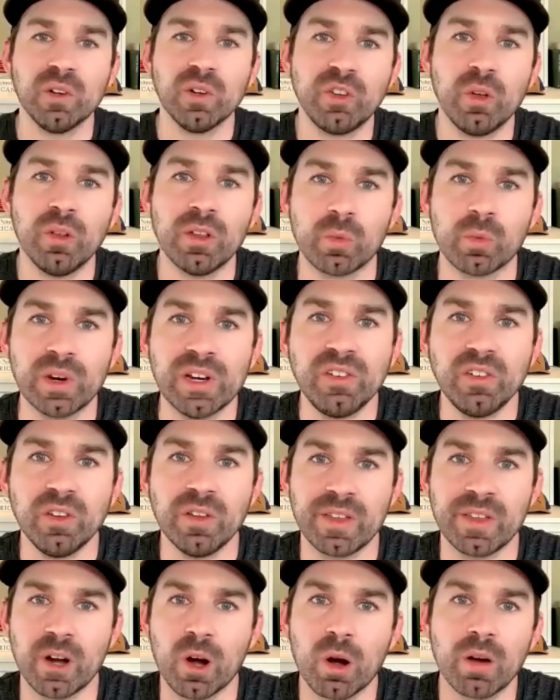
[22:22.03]
It's only
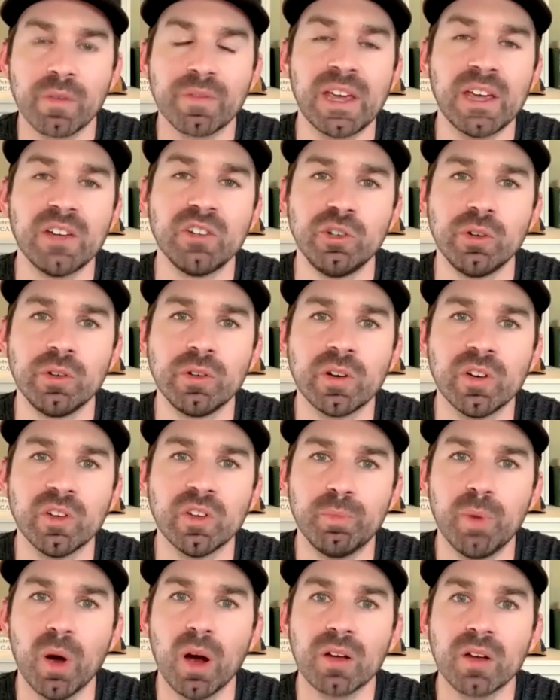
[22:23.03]
recently that RFK Jr. has
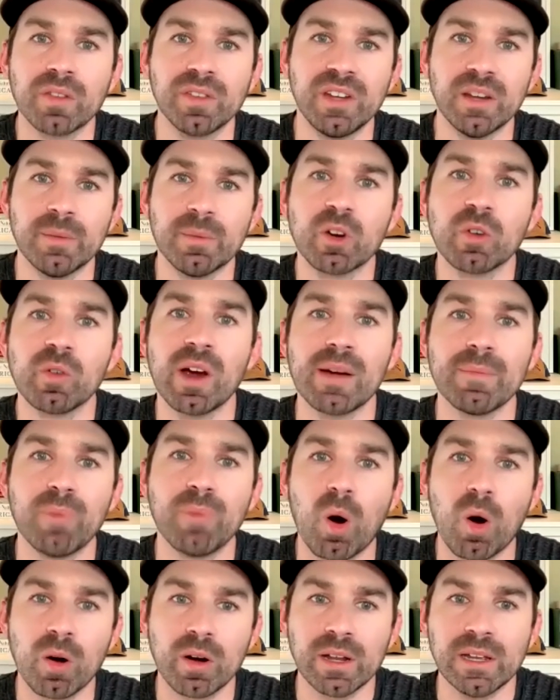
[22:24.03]
bucked the Democrat
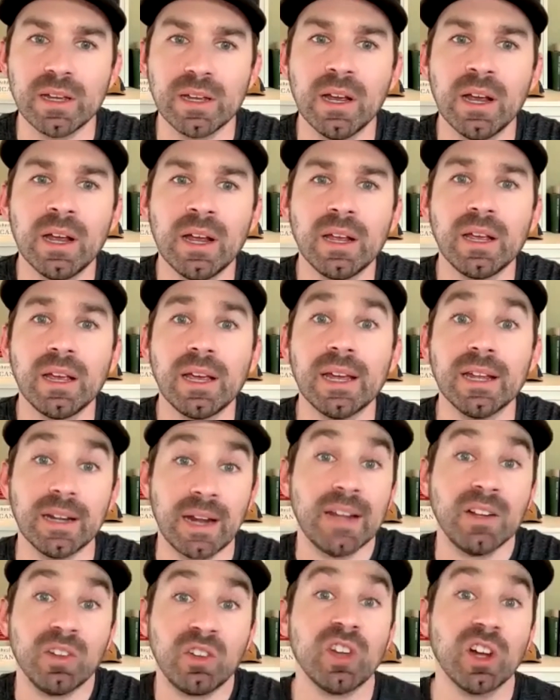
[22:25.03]
Party in,
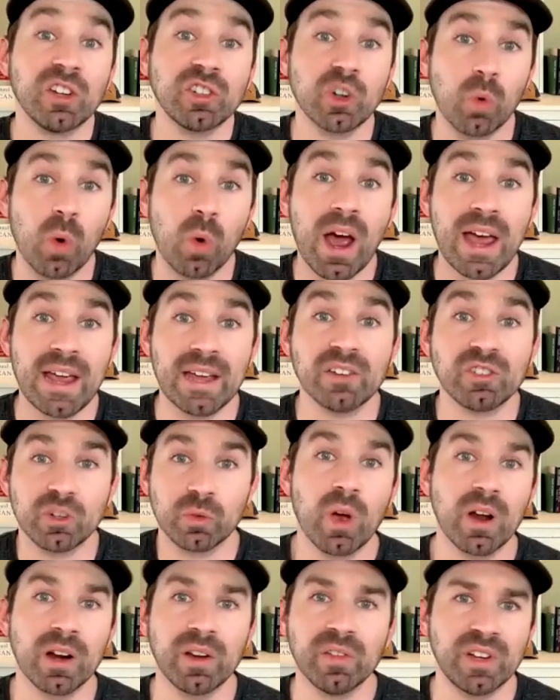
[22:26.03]
in such a way as to
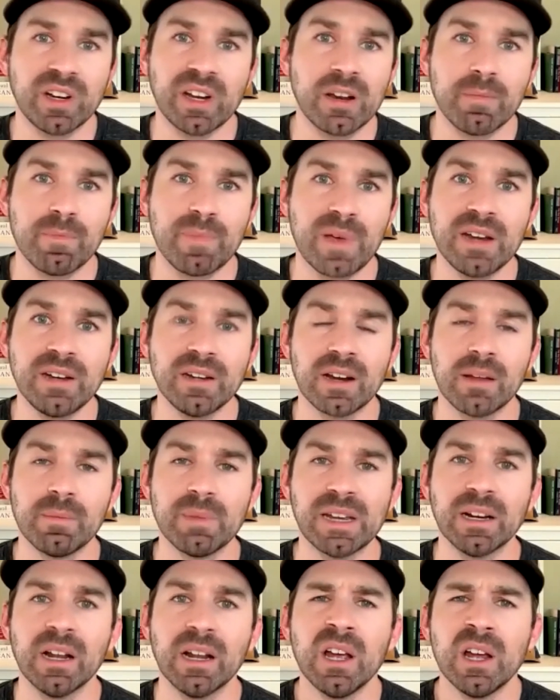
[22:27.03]
run as an independent. I
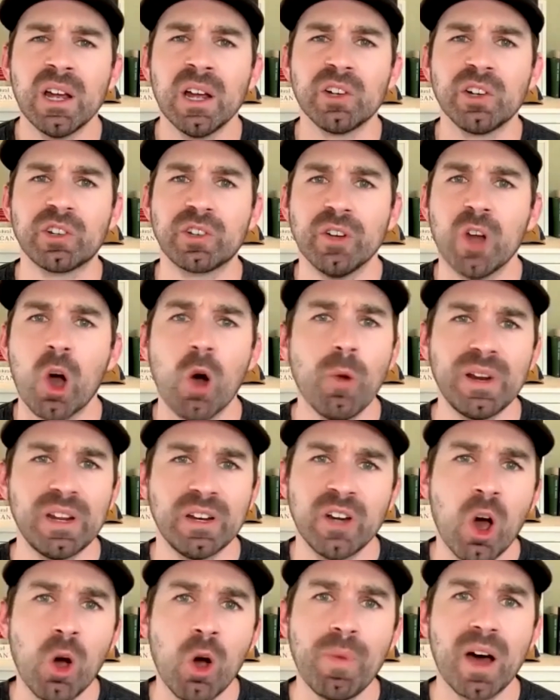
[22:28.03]
mean, nobody,
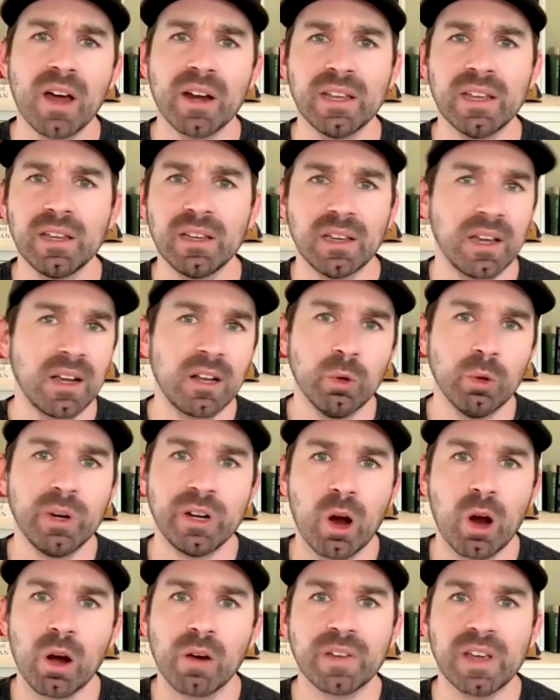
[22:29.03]
nobody,
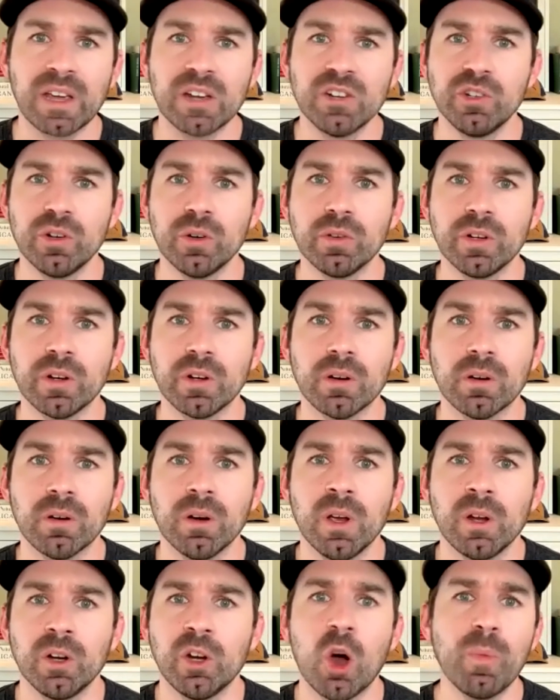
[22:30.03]
including RFK Jr.,
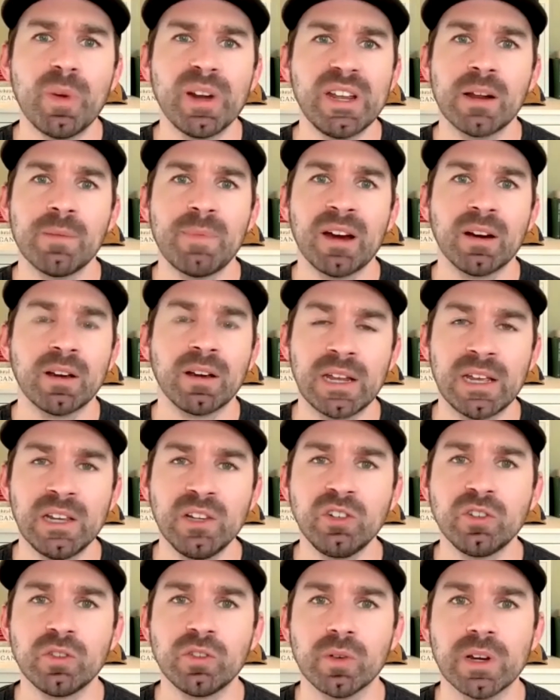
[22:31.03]
nobody in American
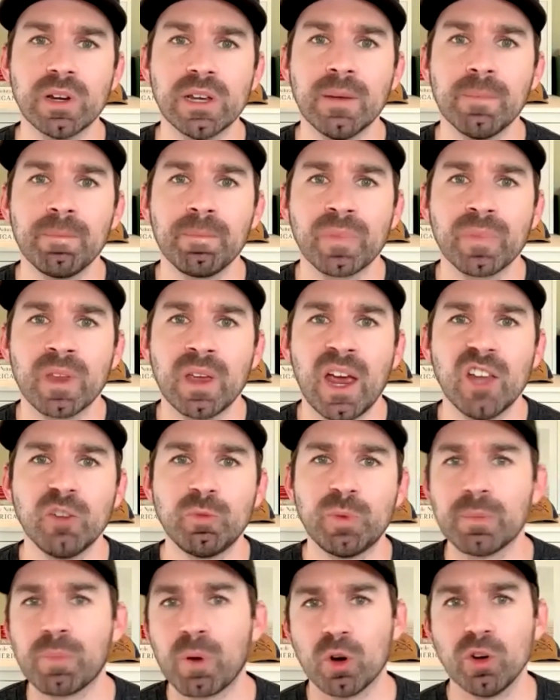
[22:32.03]
history has
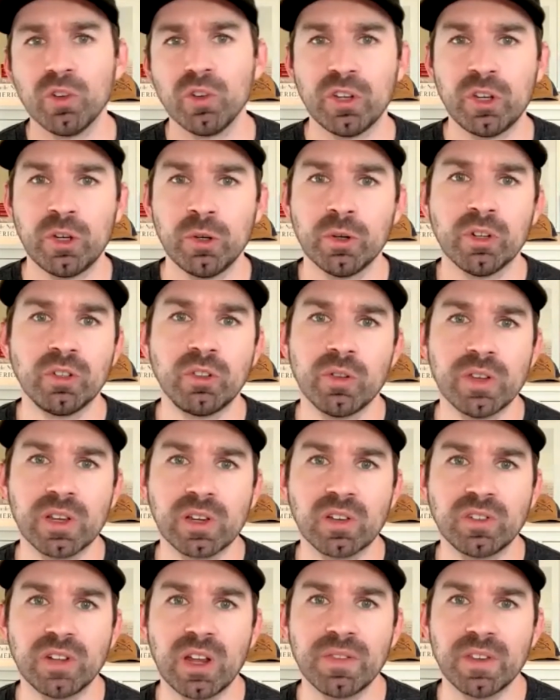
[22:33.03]
been persecuted to the
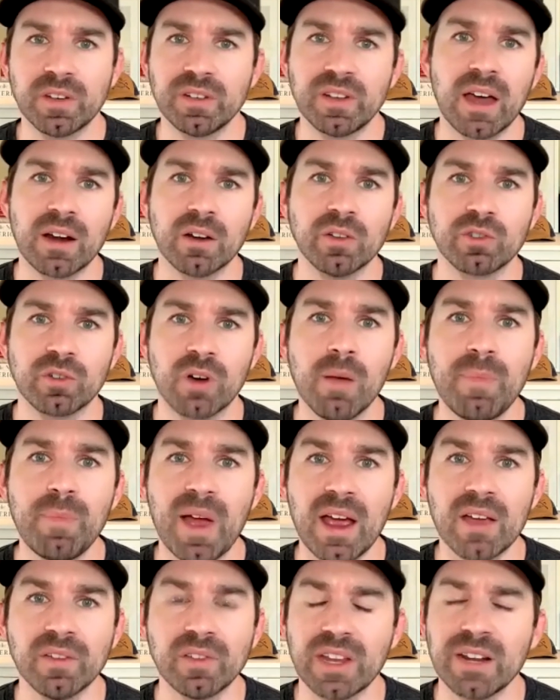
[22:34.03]
extent that Donald Trump has.